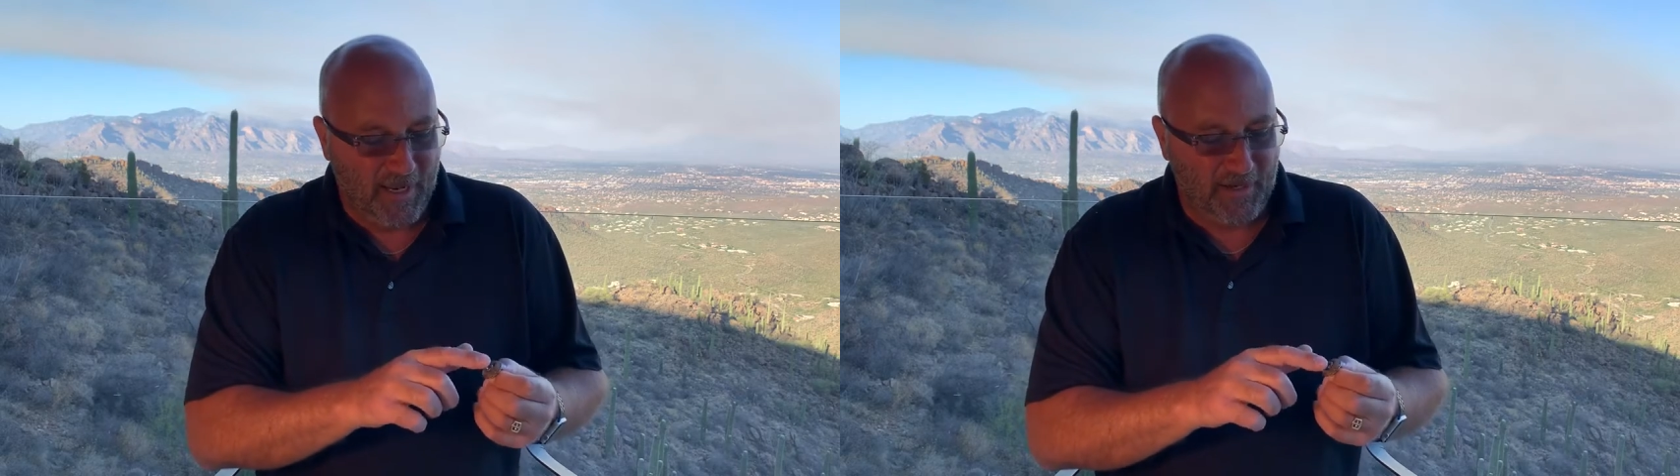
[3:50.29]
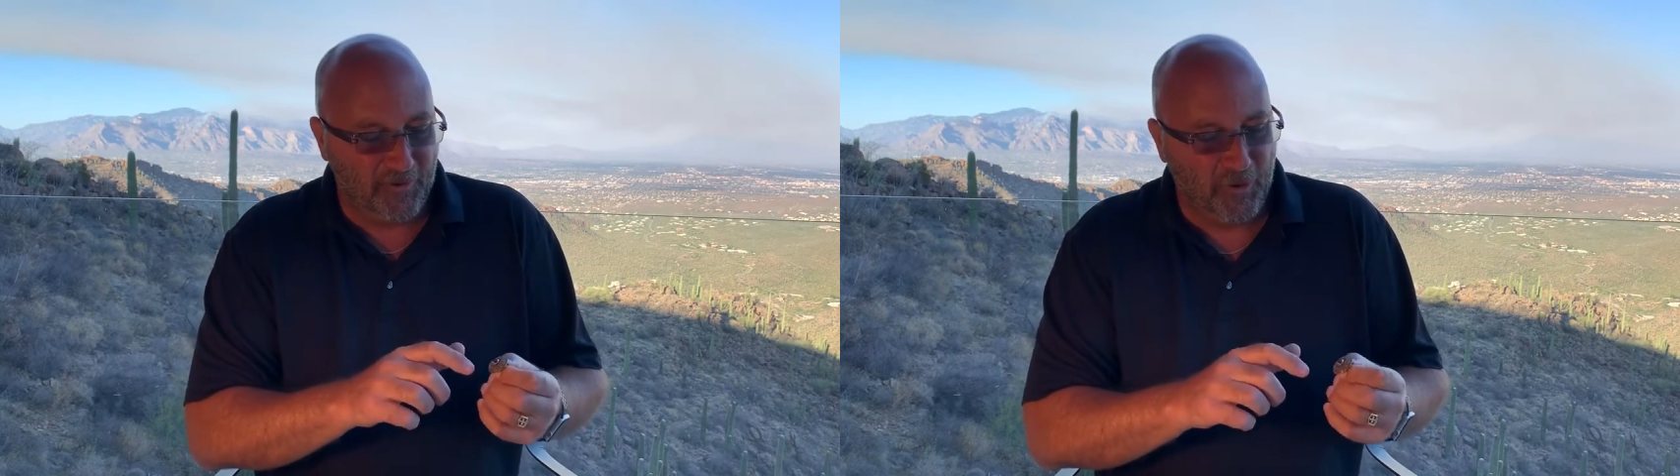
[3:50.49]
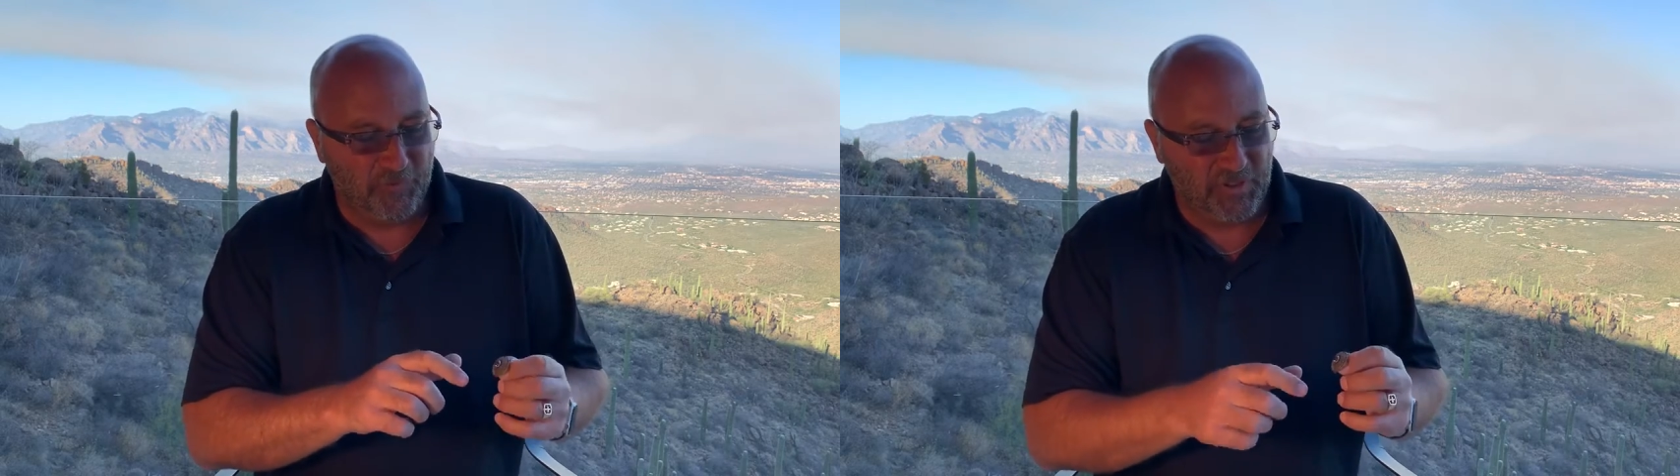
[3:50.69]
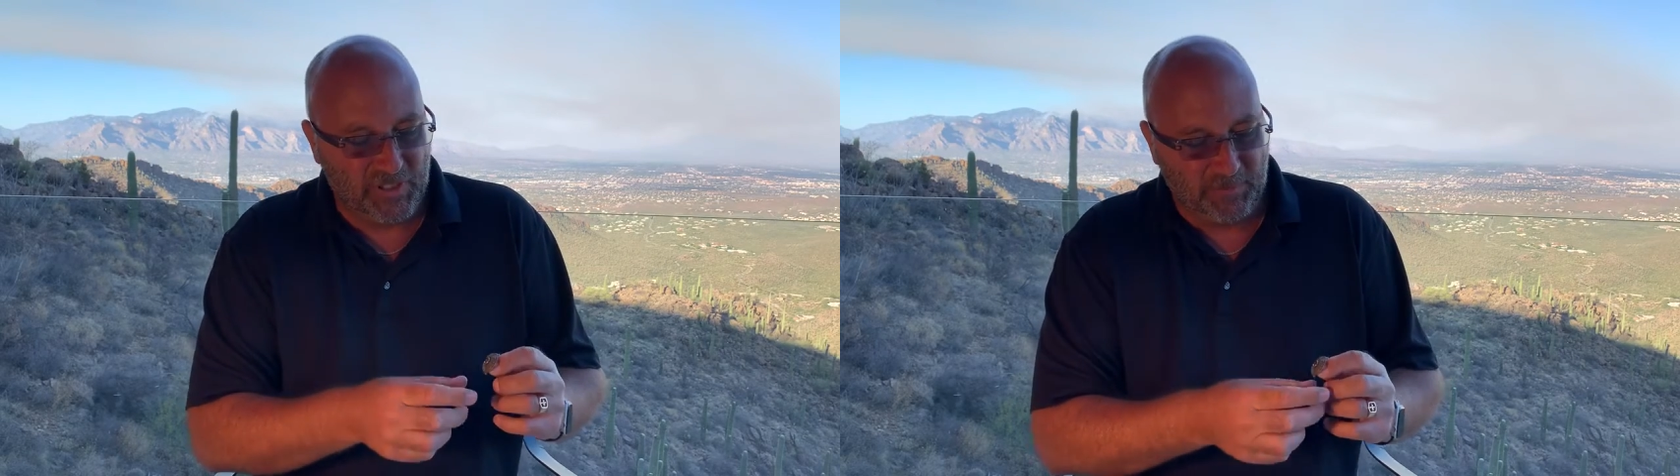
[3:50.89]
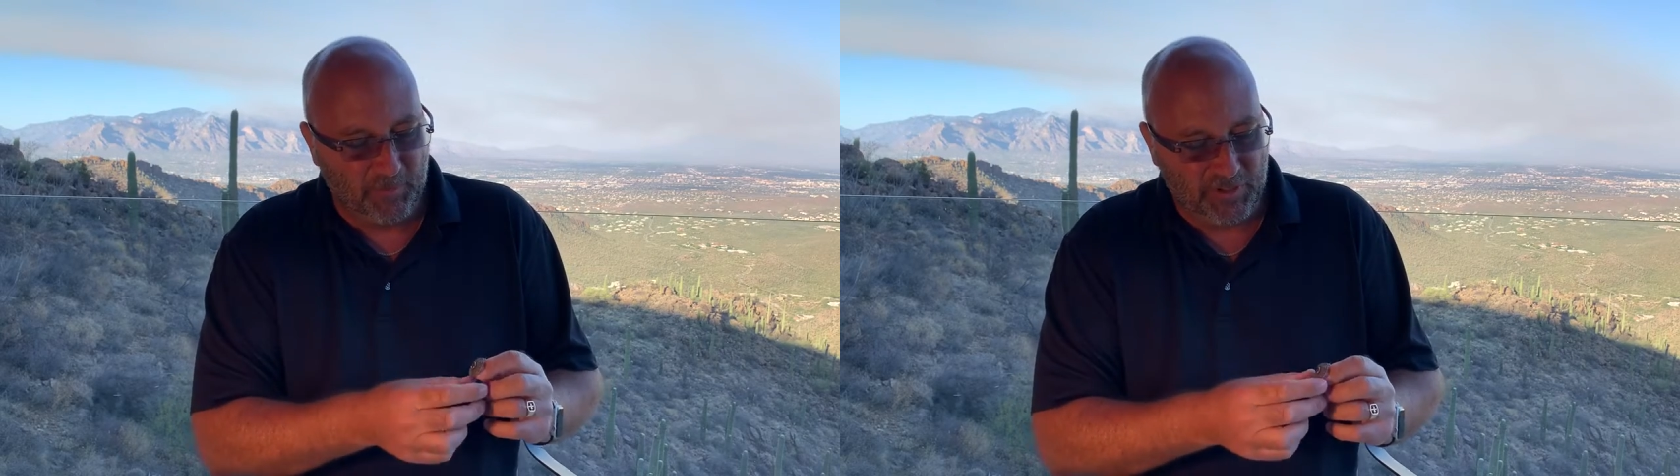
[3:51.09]
I don't know if
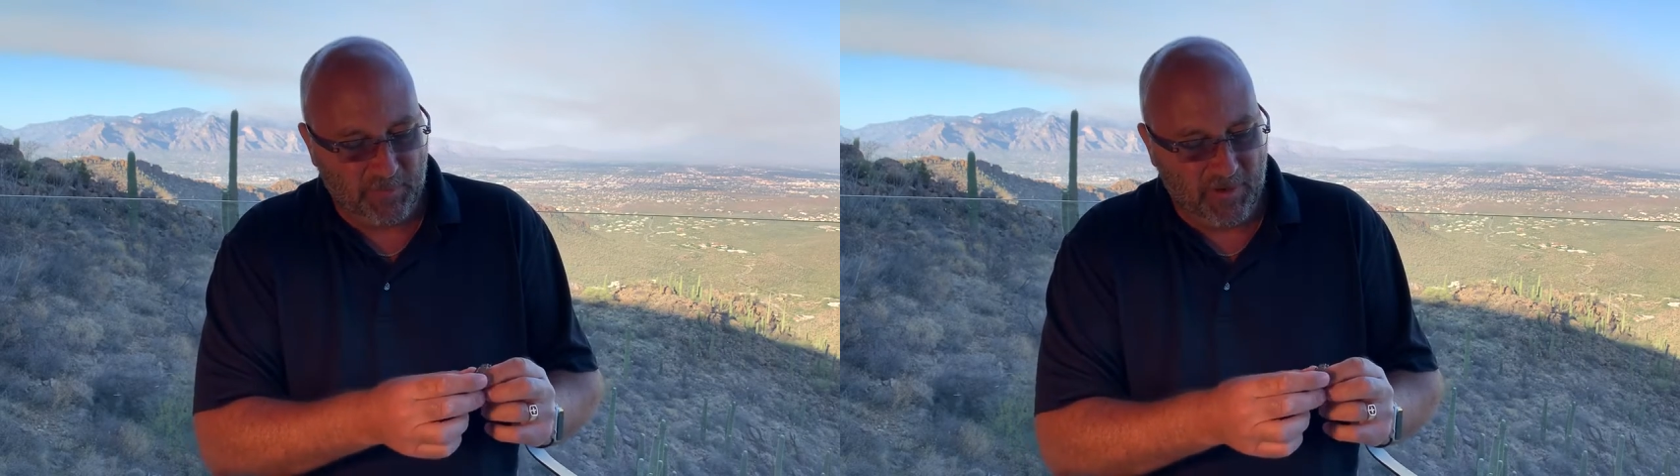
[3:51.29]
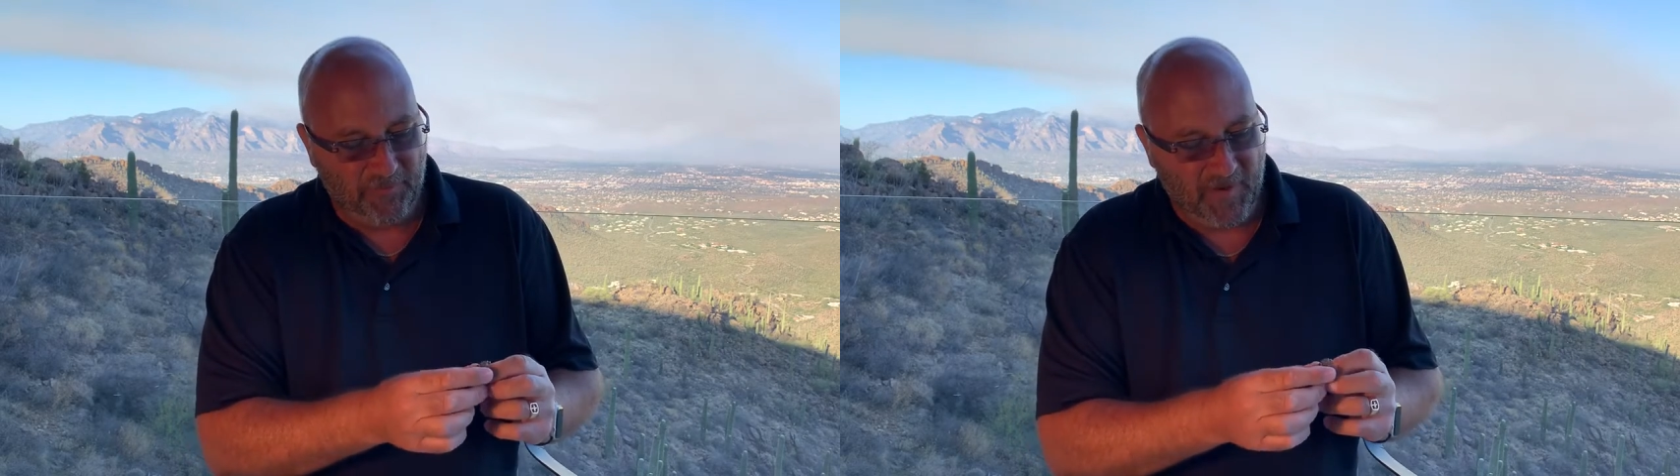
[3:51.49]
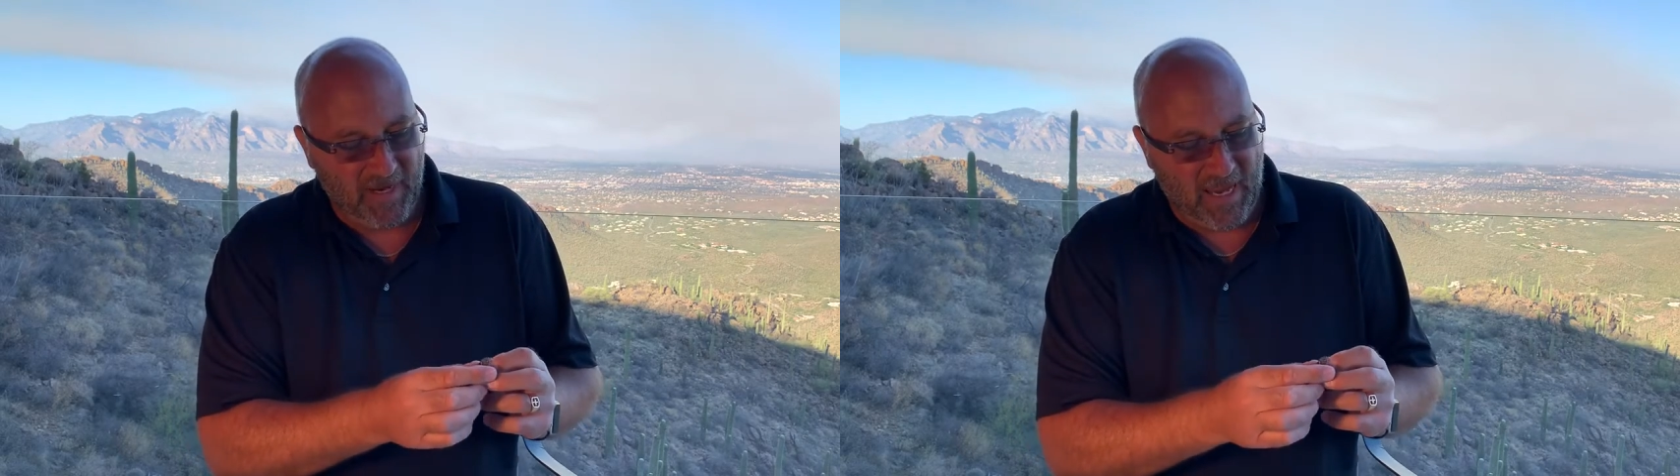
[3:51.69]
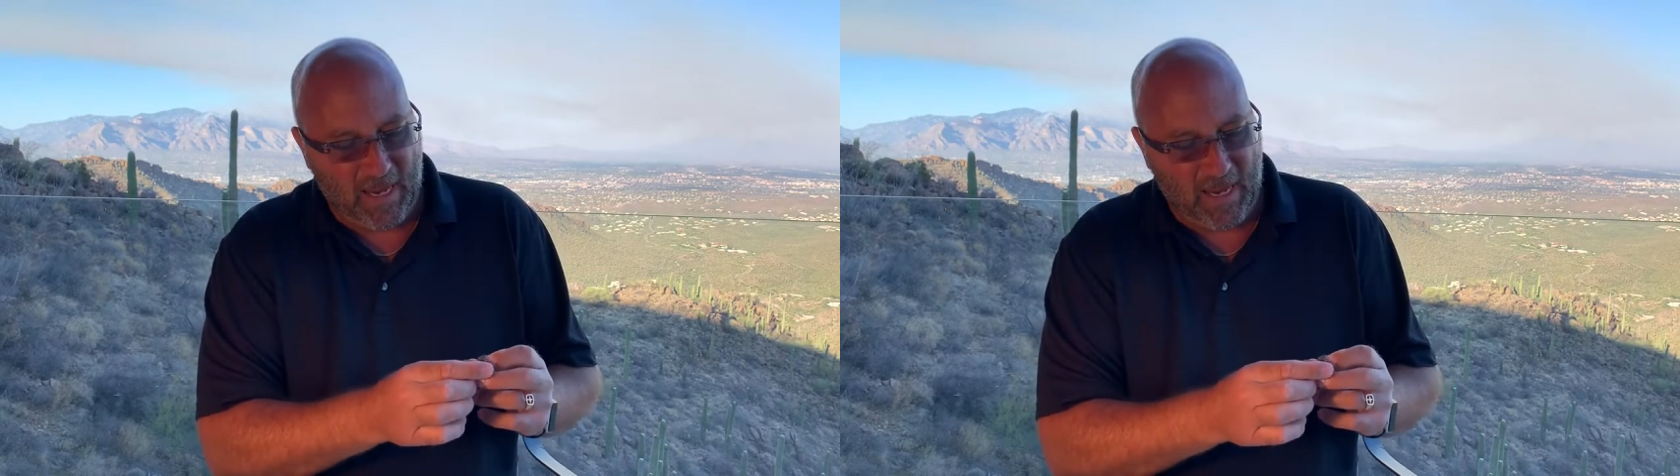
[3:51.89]
this is supposed to be a fake